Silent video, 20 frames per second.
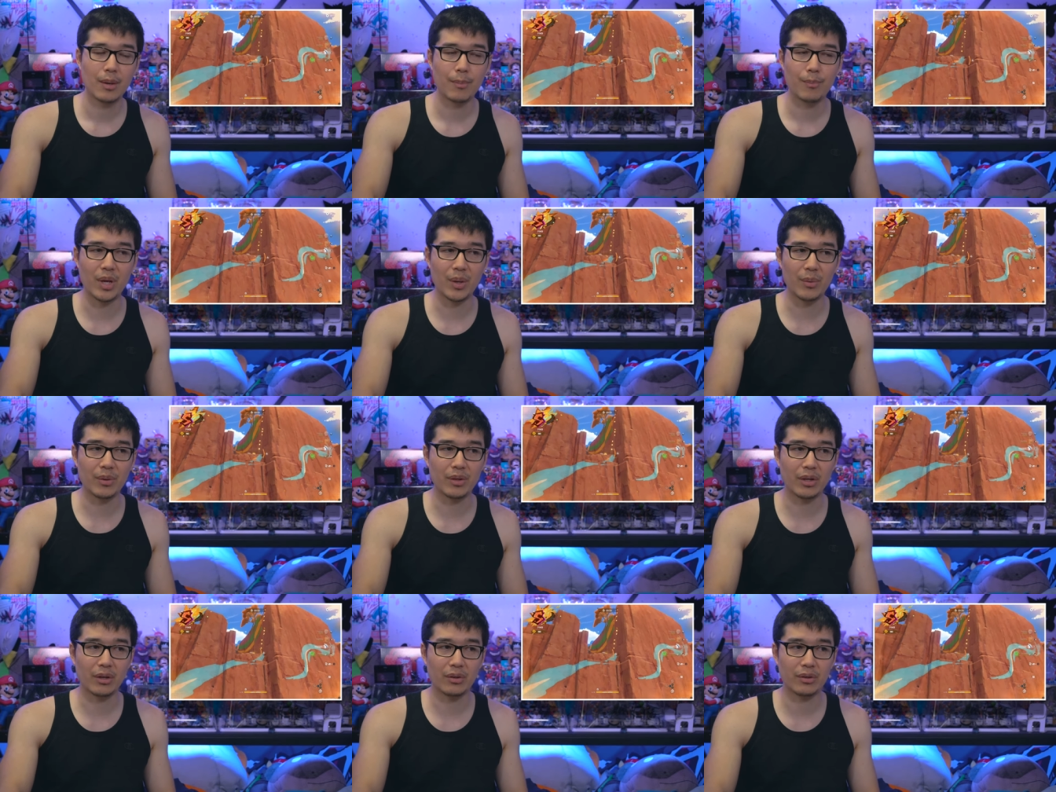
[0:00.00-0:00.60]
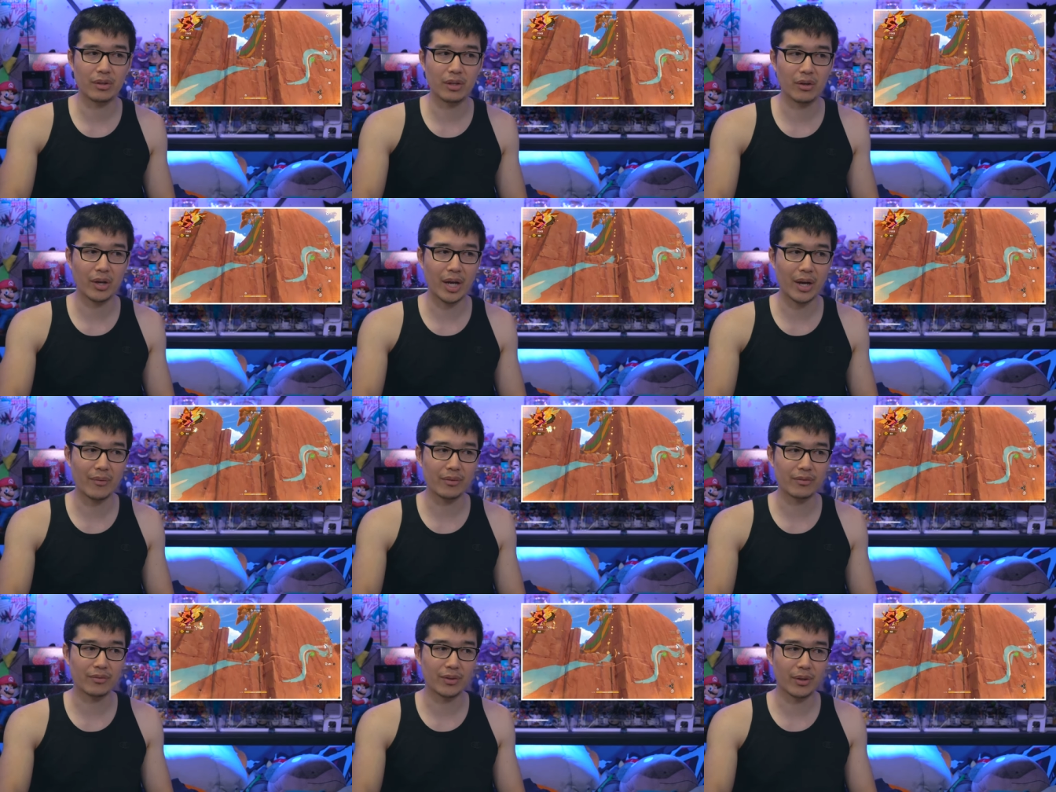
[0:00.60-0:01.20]
maybe they they're
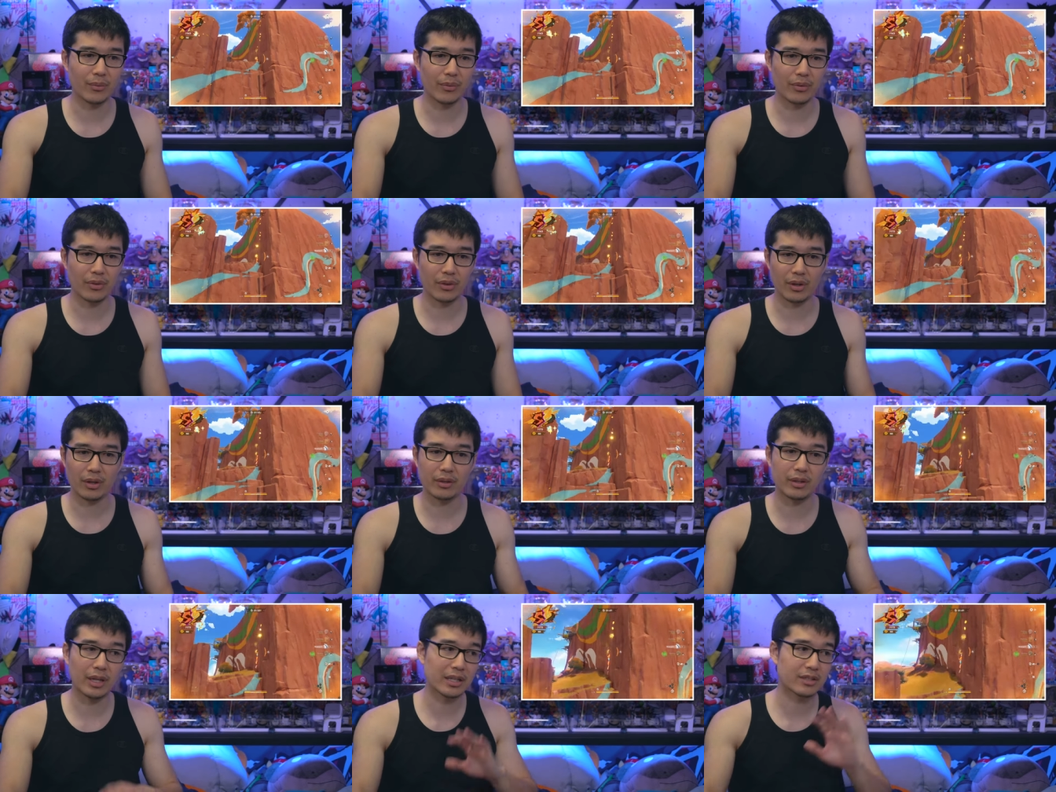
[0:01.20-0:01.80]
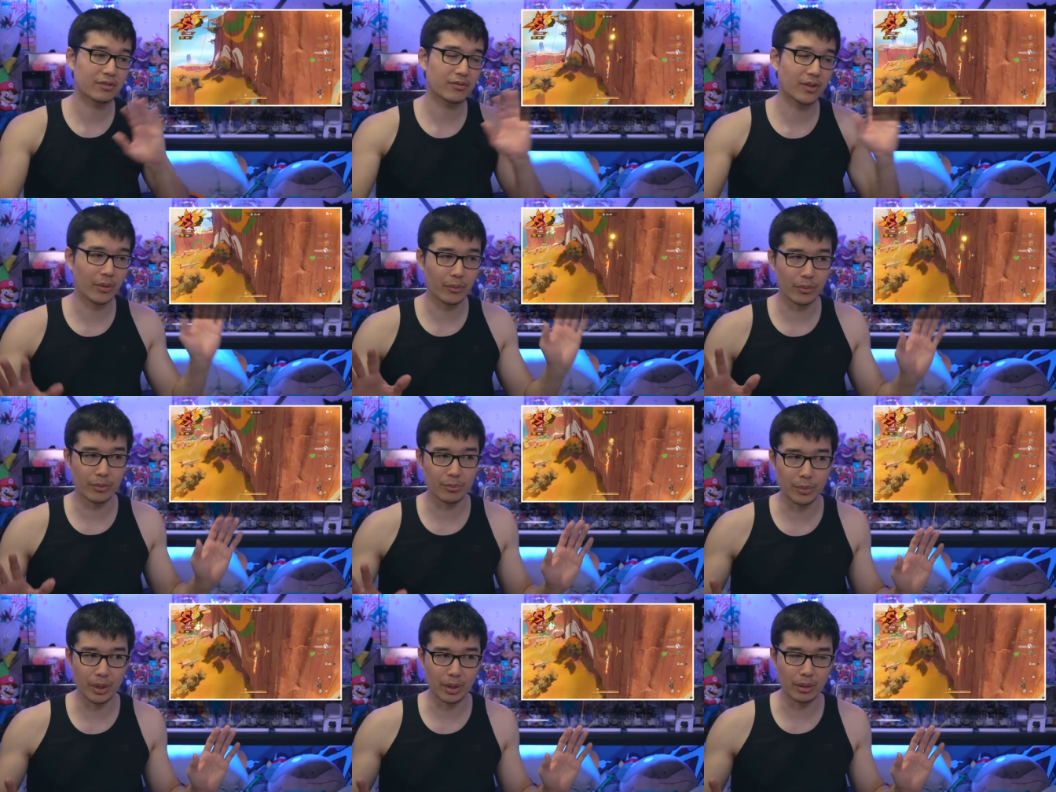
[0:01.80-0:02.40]
having fun with it. That's fine
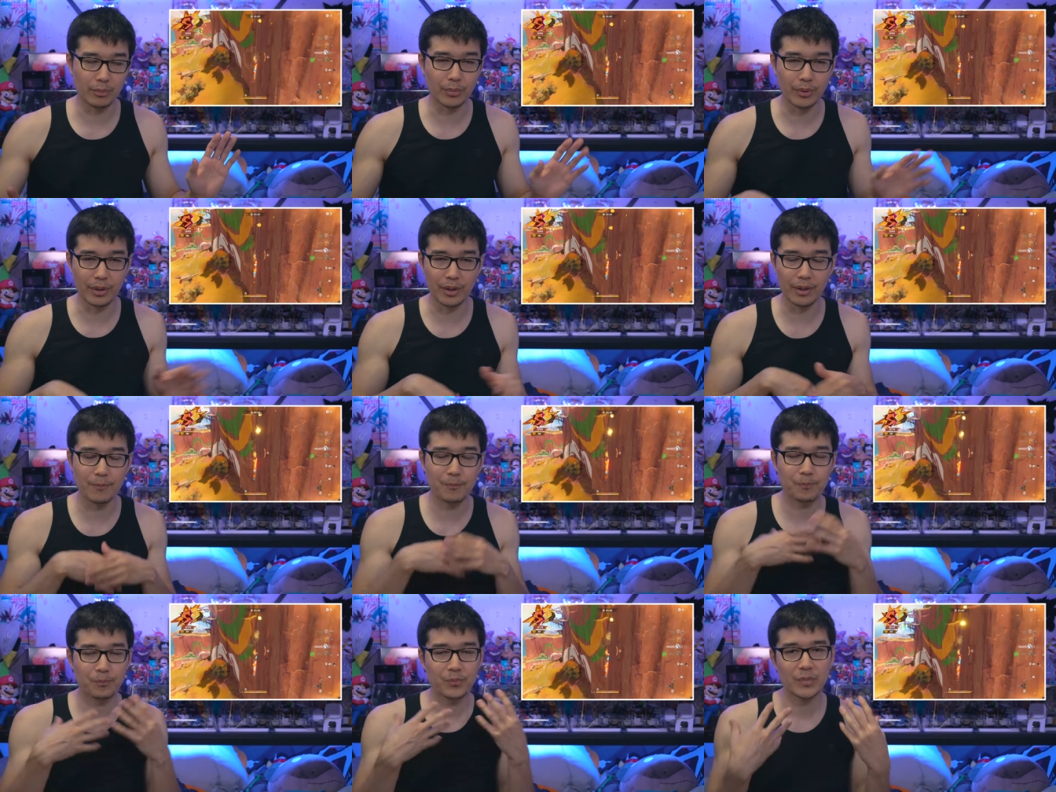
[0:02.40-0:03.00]
with me, but.